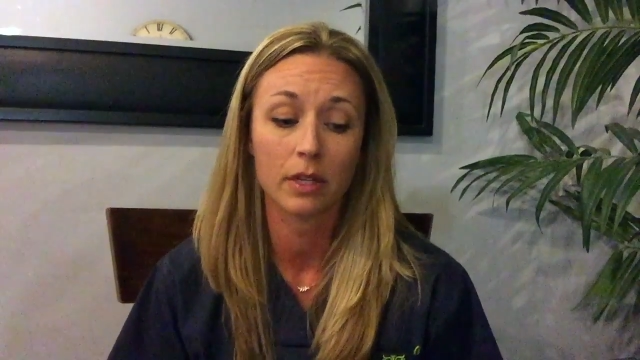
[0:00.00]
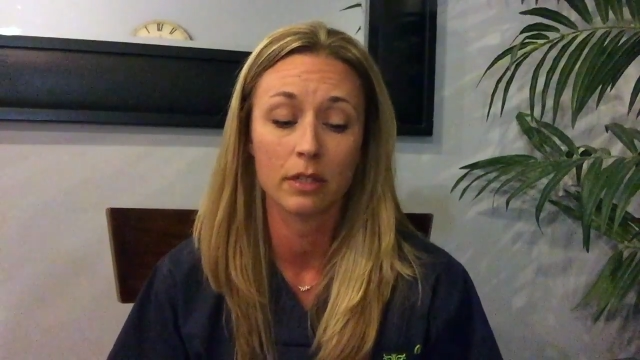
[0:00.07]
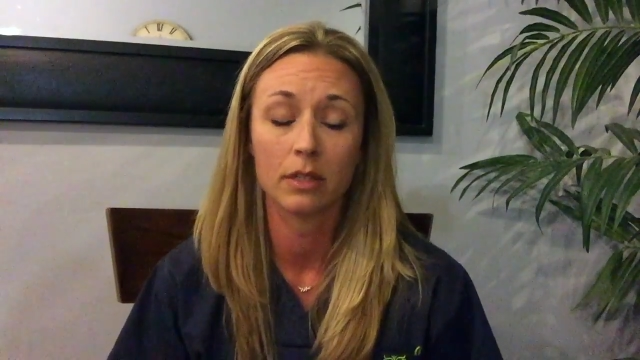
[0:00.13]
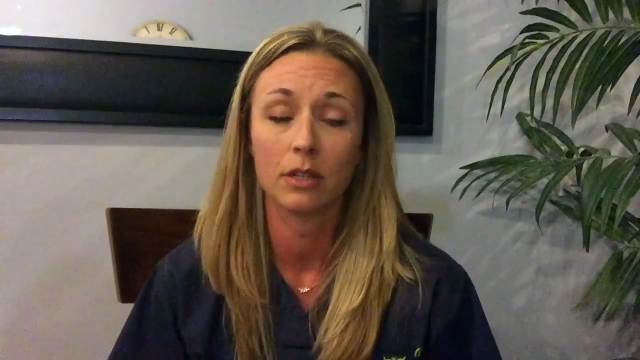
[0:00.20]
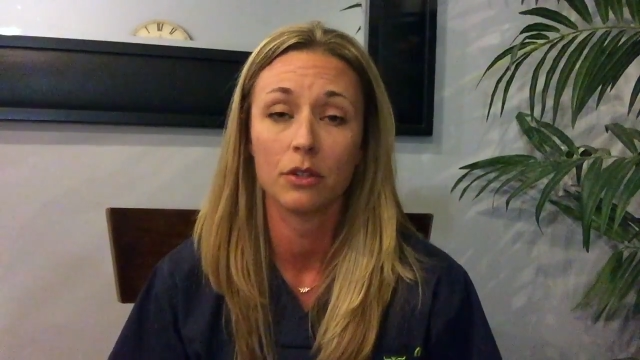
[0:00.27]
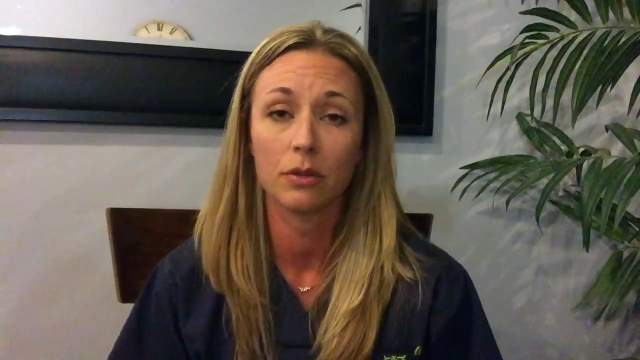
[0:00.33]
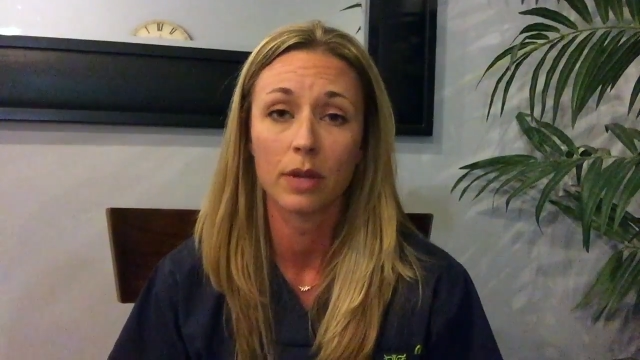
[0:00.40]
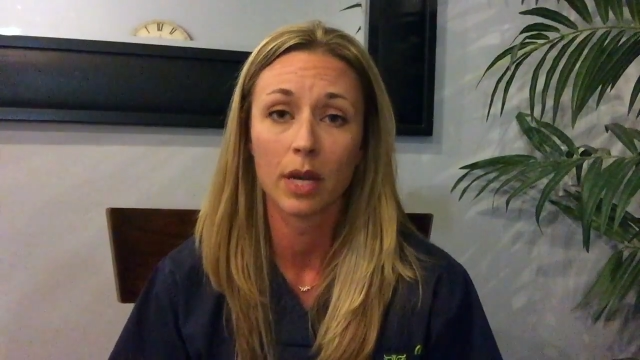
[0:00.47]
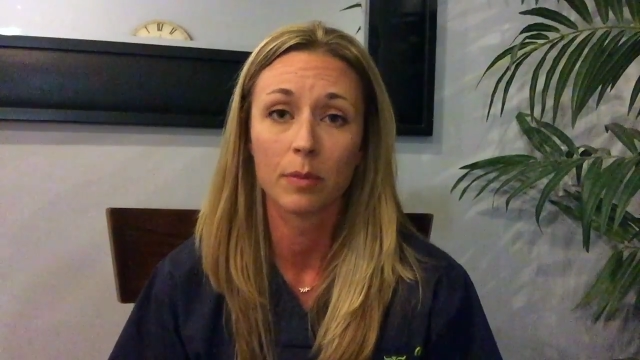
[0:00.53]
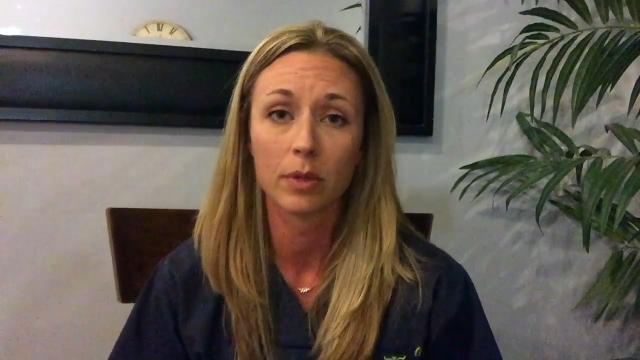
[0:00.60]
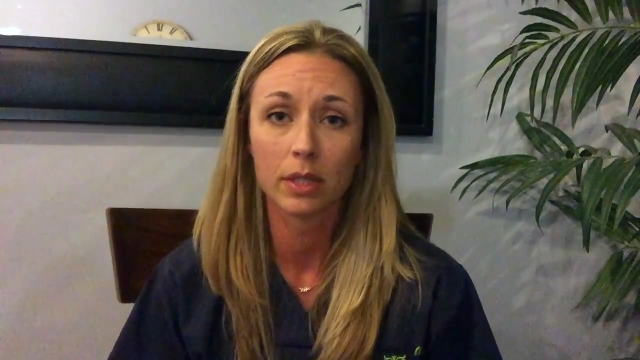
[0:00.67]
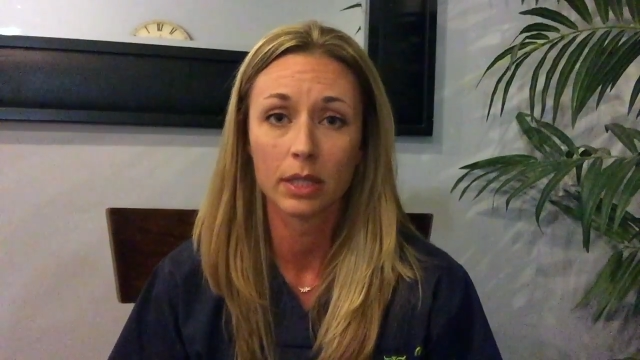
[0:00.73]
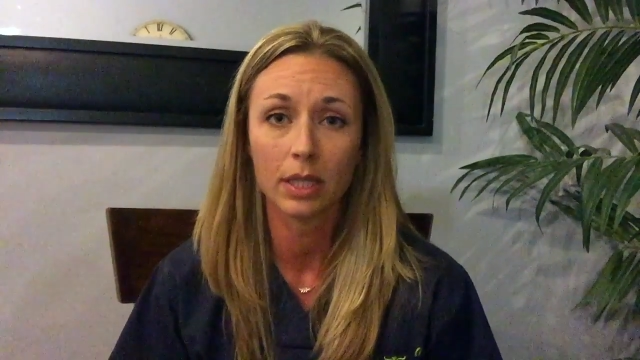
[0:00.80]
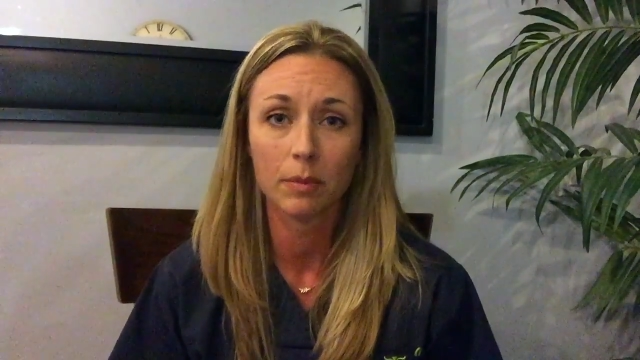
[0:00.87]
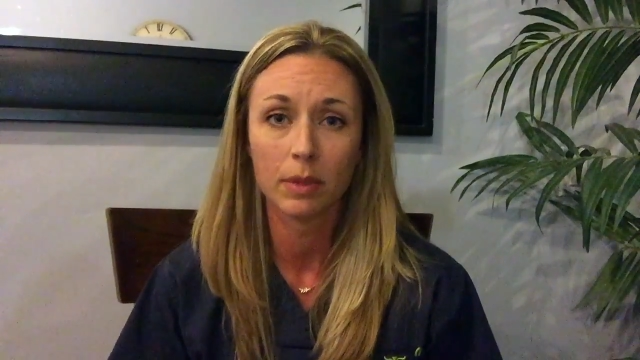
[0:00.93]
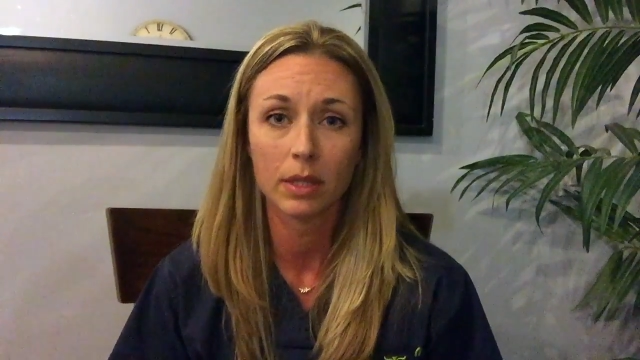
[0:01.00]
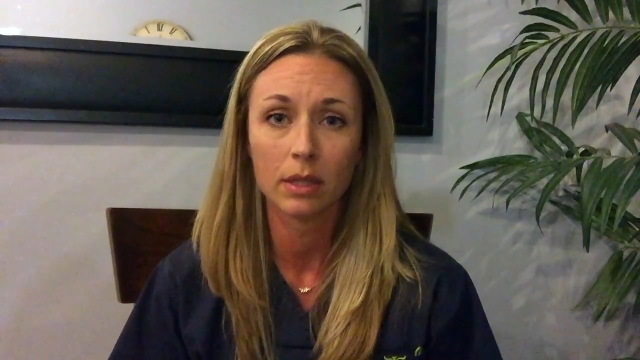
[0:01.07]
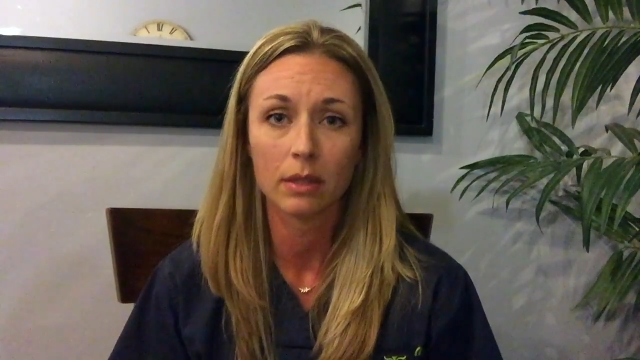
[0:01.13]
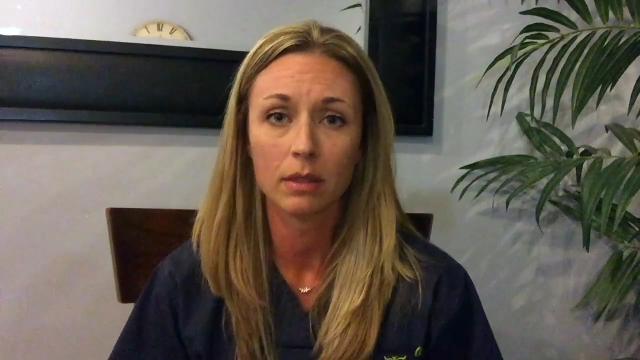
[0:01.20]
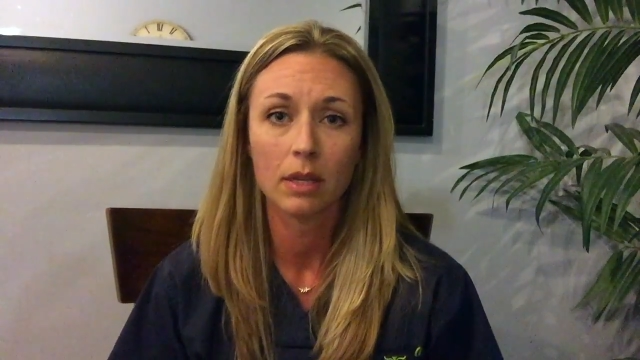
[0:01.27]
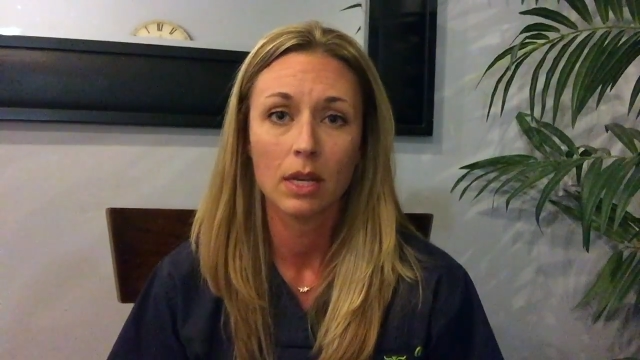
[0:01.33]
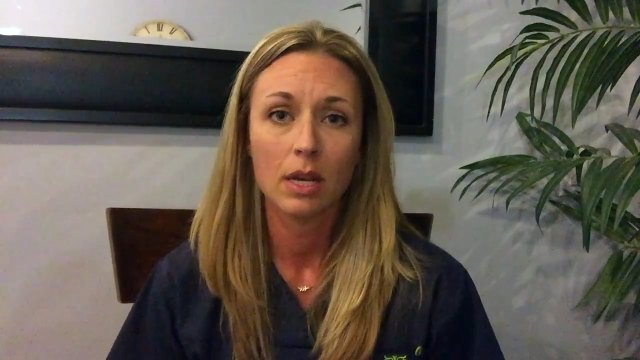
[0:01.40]
continued
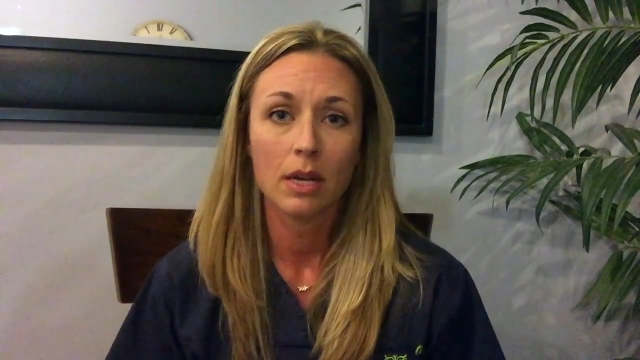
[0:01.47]
hyperkalemia,